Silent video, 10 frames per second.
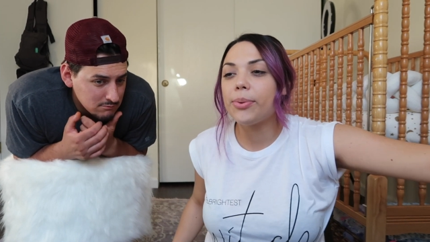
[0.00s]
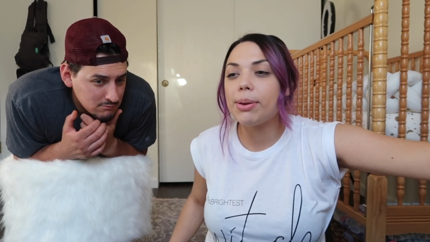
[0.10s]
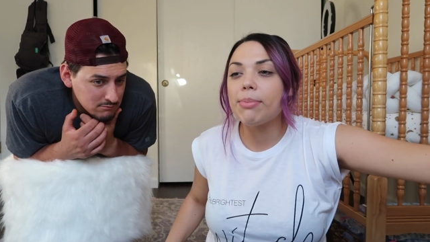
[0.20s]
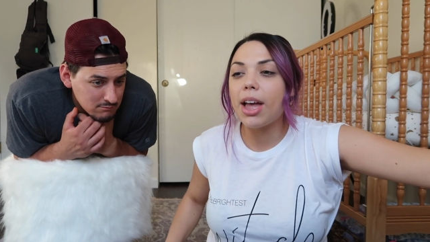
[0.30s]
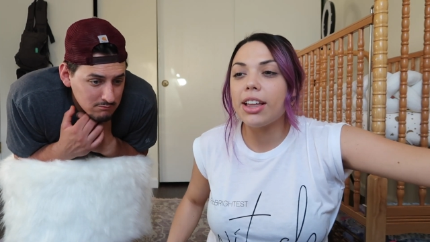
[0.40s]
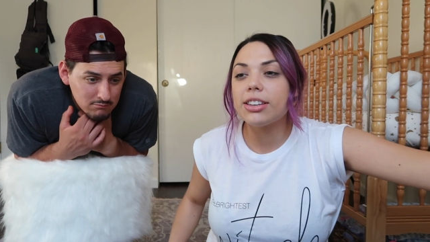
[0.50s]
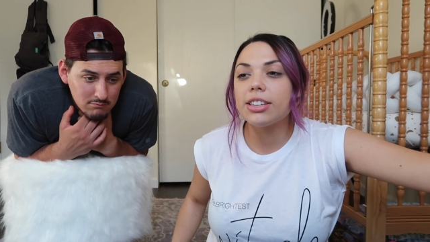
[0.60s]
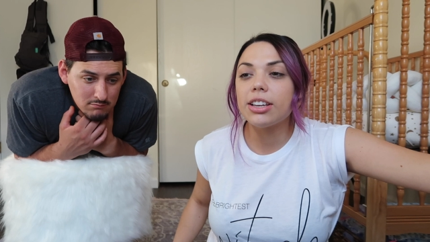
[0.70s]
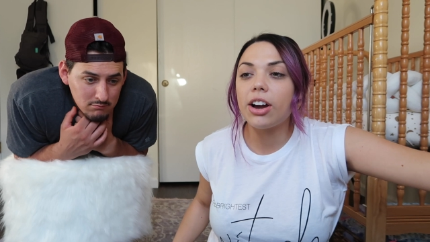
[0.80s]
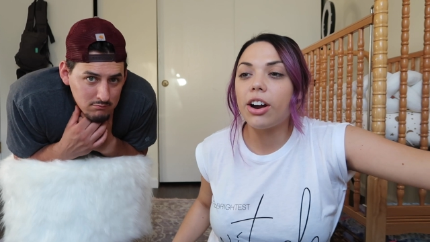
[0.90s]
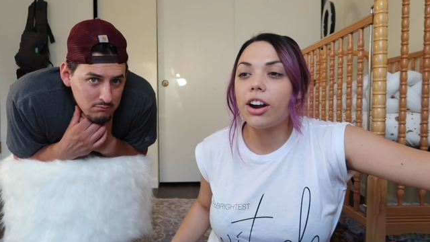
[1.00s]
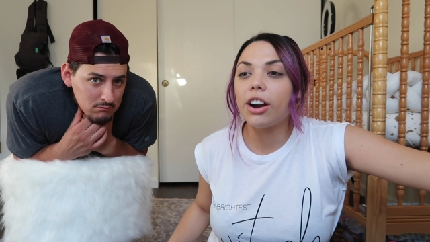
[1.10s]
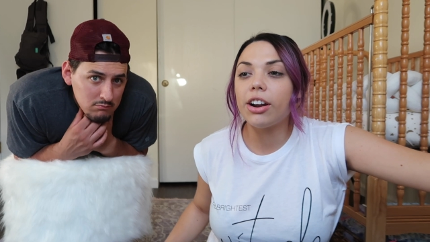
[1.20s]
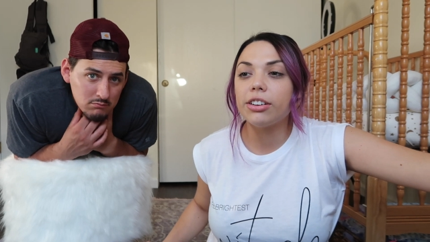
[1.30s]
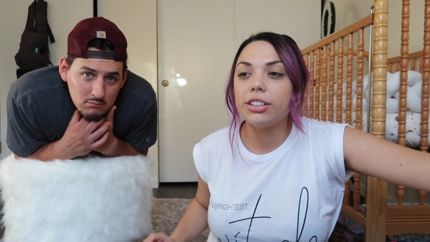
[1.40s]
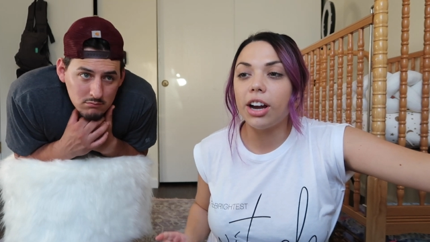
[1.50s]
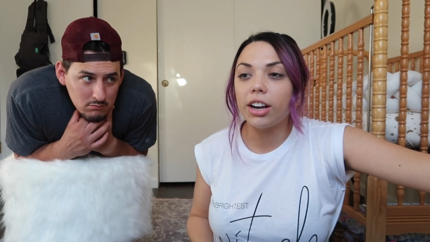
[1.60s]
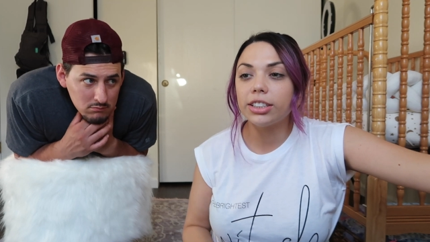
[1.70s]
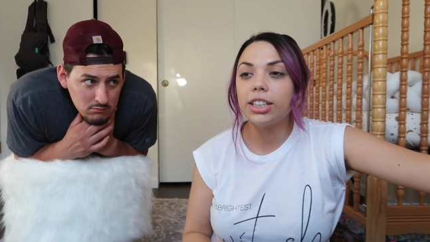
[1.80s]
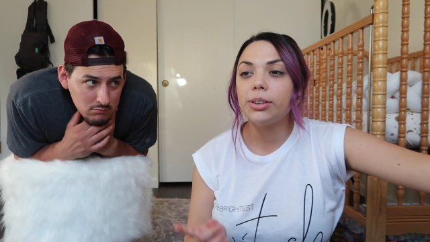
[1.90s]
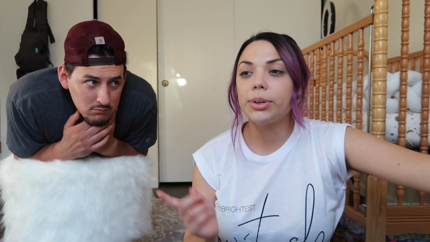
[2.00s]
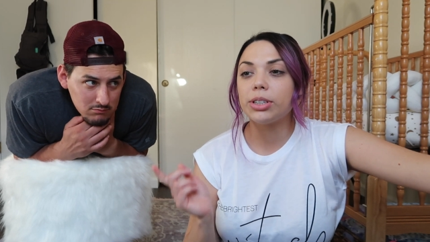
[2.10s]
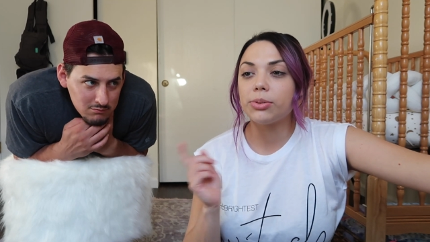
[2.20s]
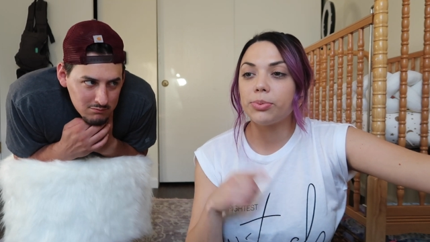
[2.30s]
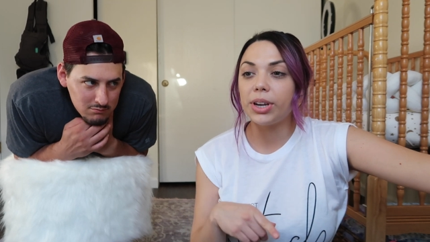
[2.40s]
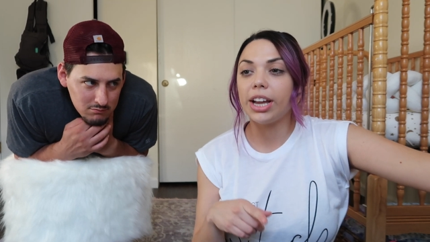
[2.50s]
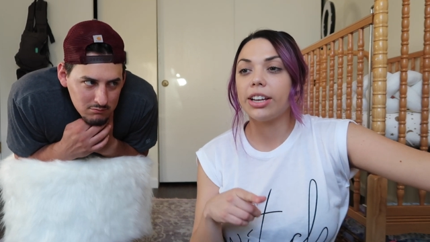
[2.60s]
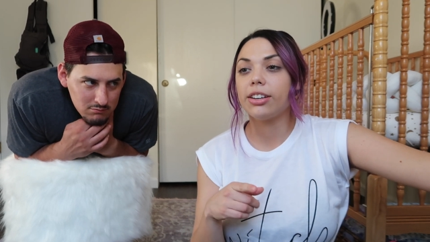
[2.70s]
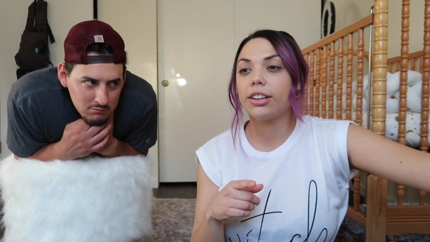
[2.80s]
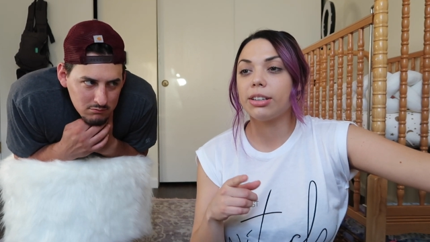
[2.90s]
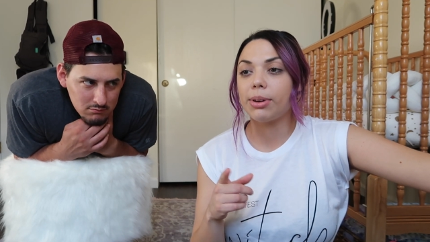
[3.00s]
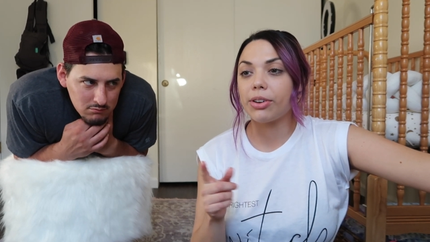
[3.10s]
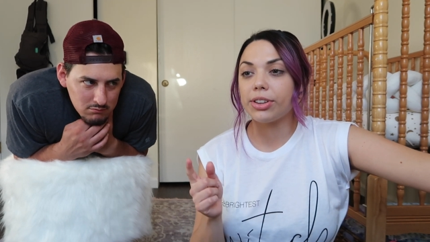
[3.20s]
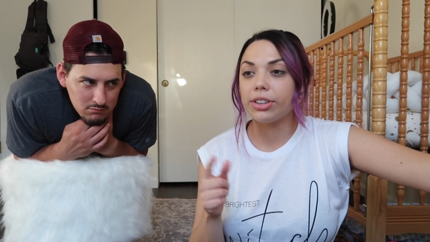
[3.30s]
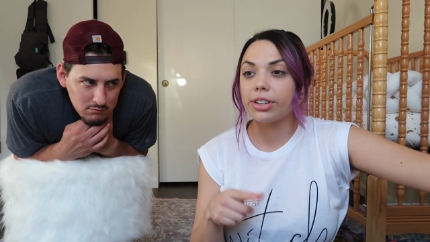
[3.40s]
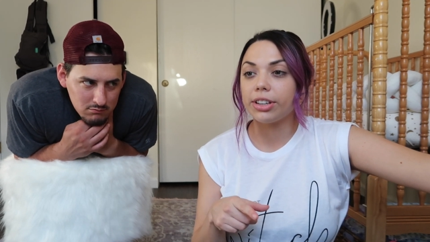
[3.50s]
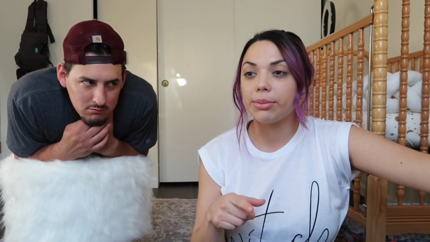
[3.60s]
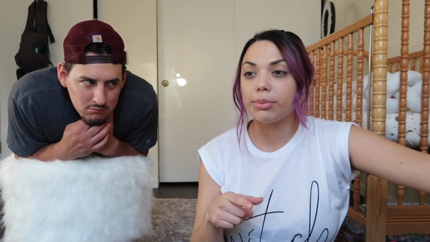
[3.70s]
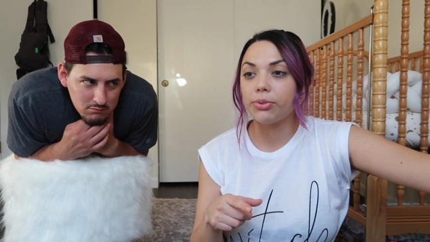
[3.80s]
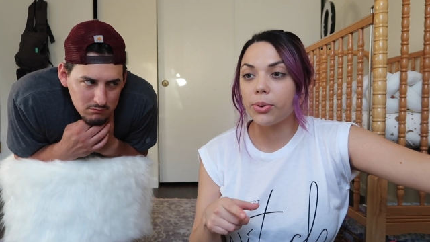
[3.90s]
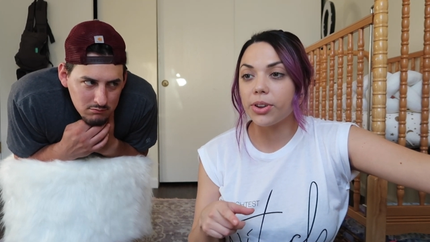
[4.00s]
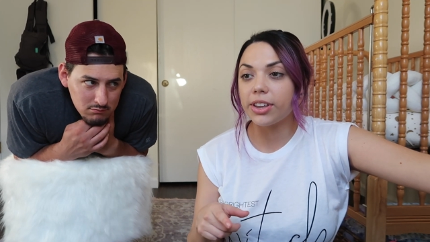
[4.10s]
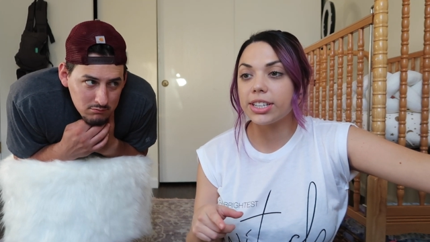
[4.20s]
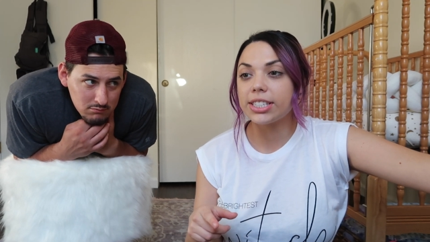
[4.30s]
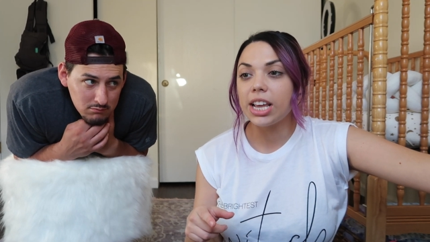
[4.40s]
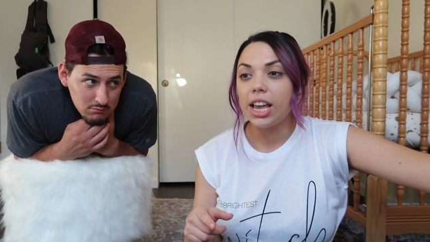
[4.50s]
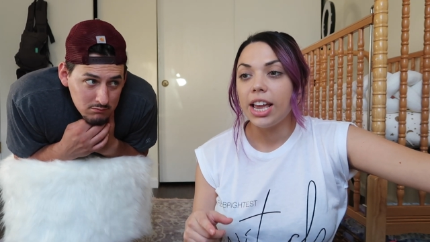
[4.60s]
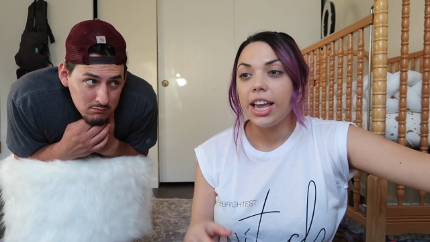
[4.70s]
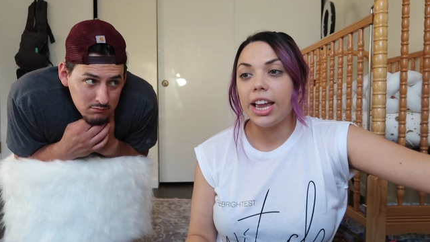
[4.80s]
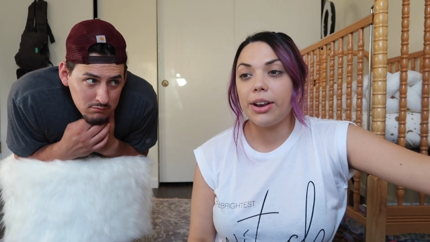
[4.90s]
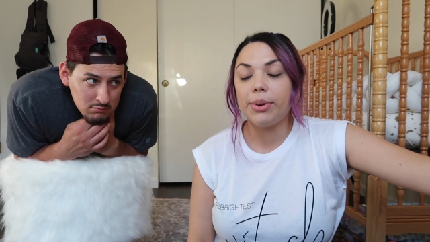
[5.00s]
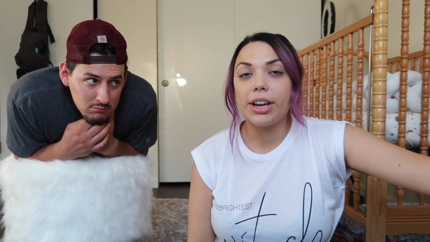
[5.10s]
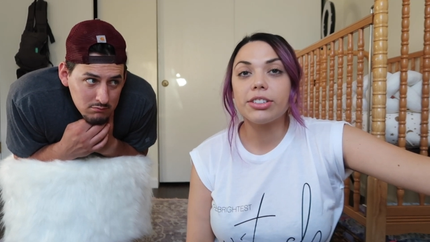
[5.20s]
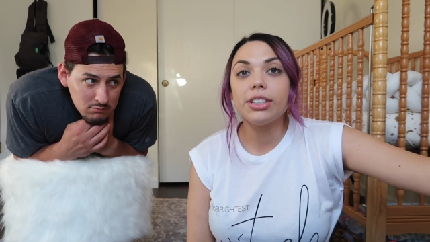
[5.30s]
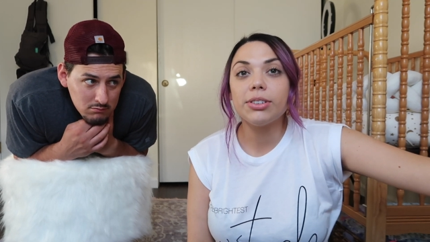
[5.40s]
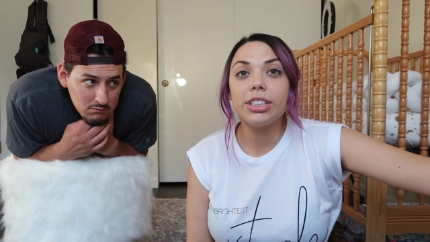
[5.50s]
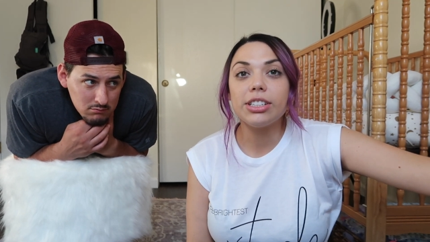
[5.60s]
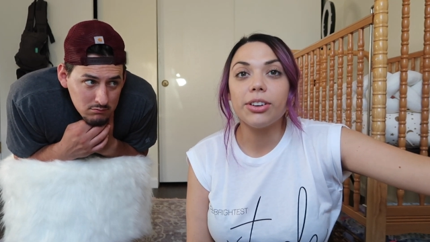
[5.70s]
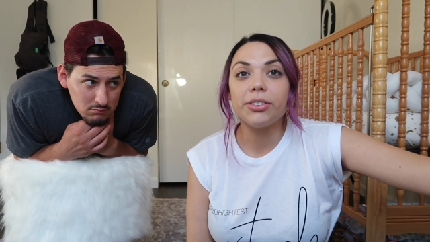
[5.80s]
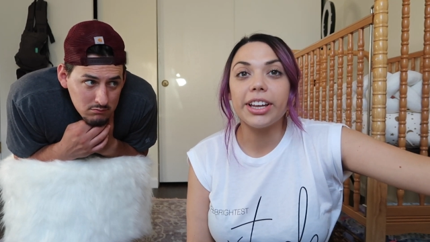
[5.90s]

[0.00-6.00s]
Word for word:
Speaker 1: We met our doctor, which we had talked about in the clip before this, and we actually really don't